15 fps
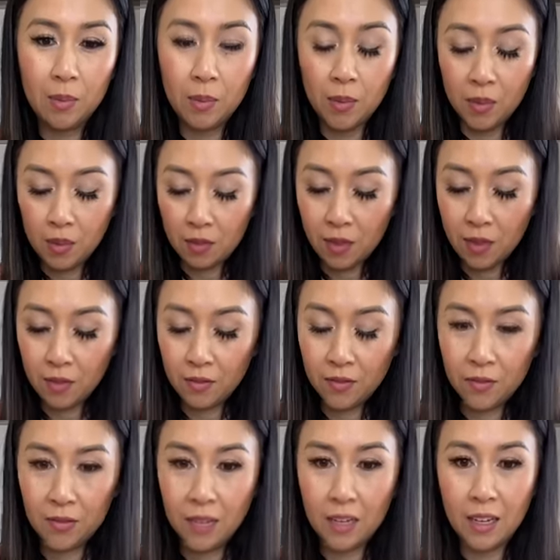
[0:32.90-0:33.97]
peel it
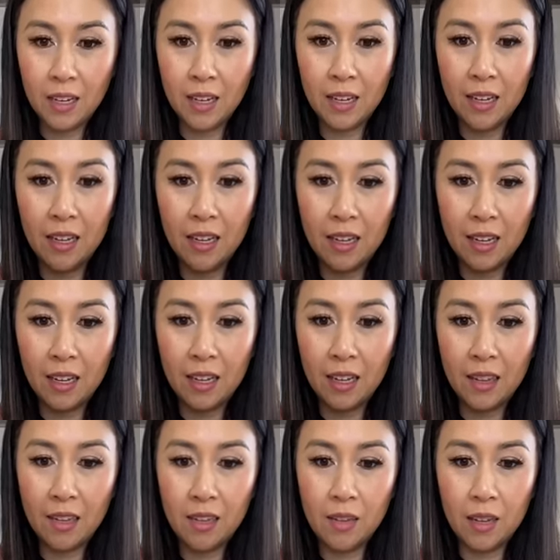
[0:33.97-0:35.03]
off.
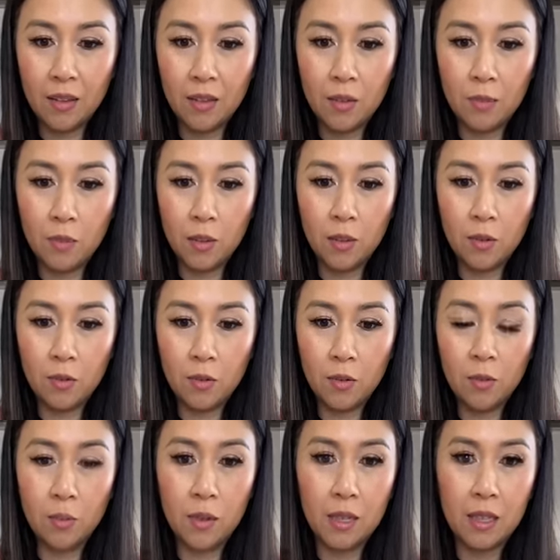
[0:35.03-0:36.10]
And you have this
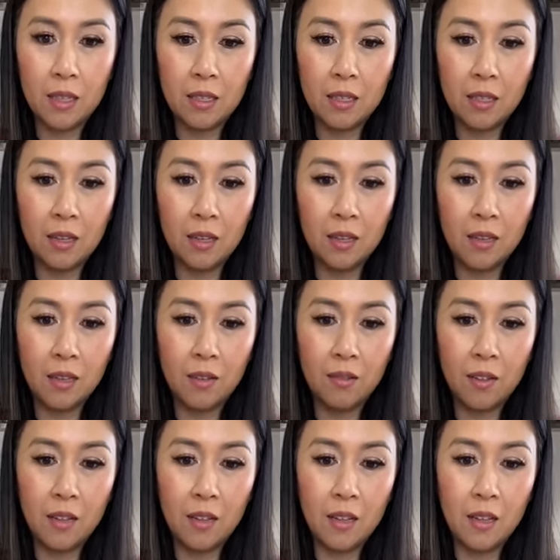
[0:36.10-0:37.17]
beautiful piece
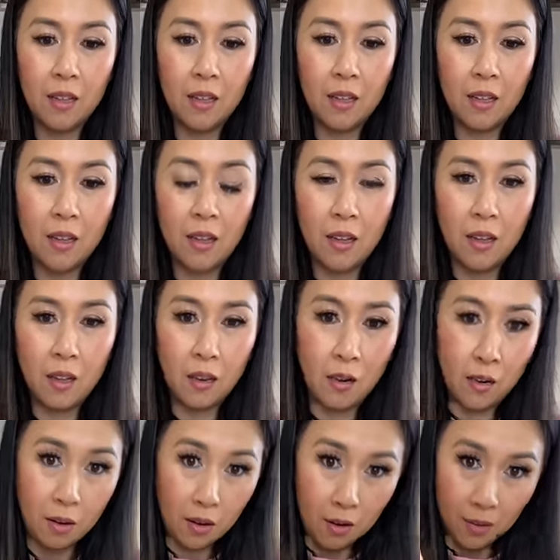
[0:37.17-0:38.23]
of
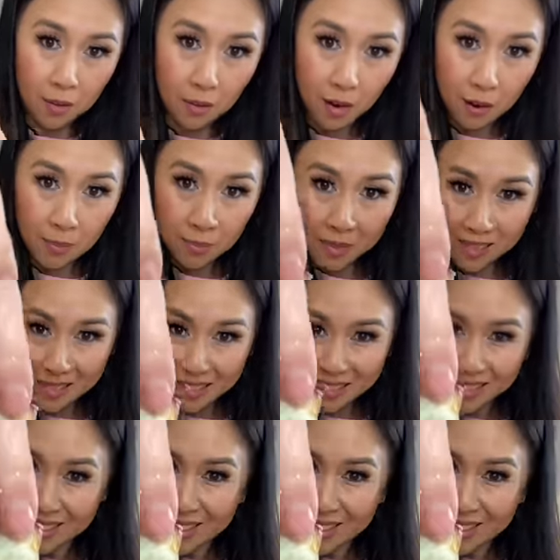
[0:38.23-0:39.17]
crab meat.